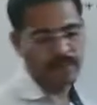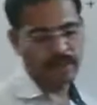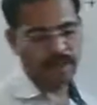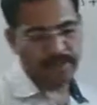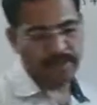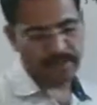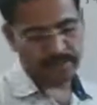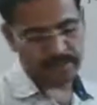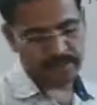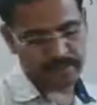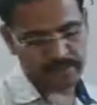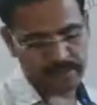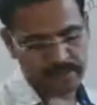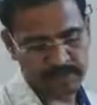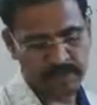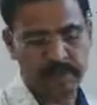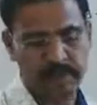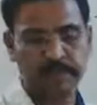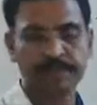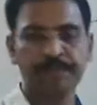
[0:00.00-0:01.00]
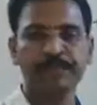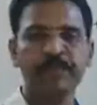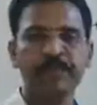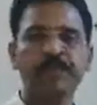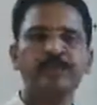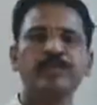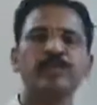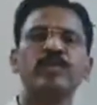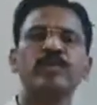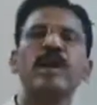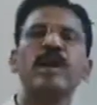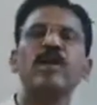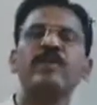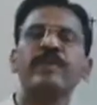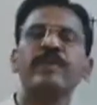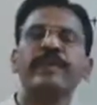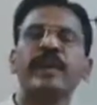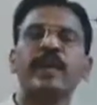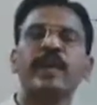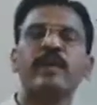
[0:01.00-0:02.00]
like this is there. So now
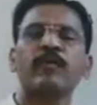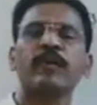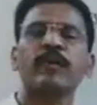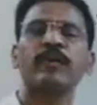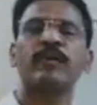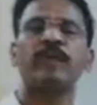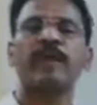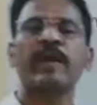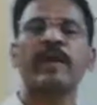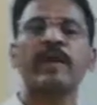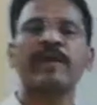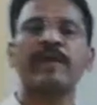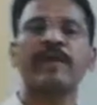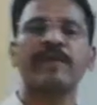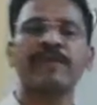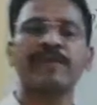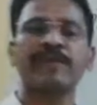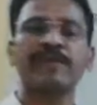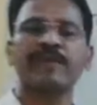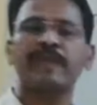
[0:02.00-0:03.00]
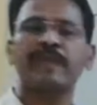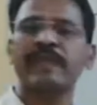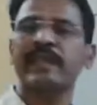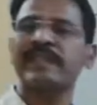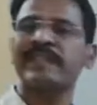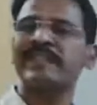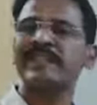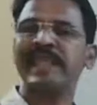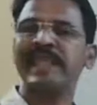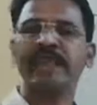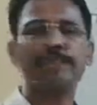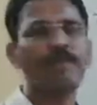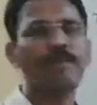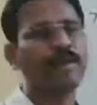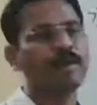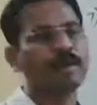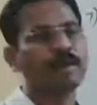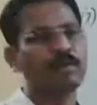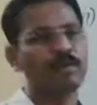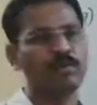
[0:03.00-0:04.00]
we are going to identify whether it is AP
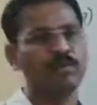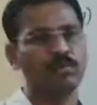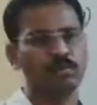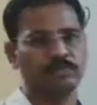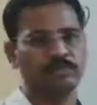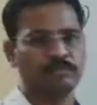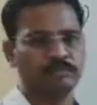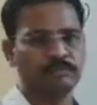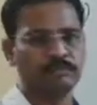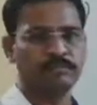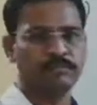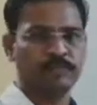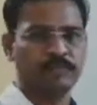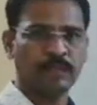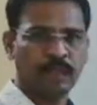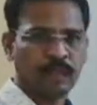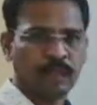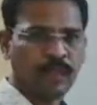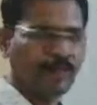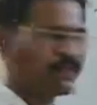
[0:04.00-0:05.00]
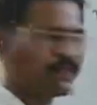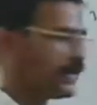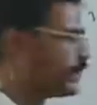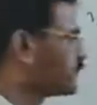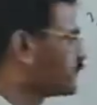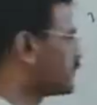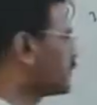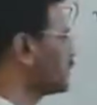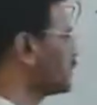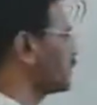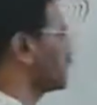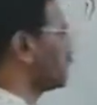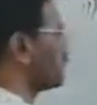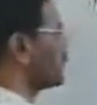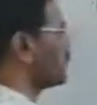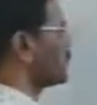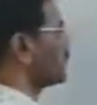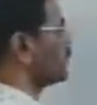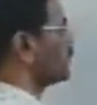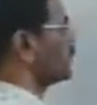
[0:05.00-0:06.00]
or no. Okay friends, see
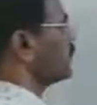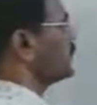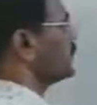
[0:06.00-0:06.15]
this.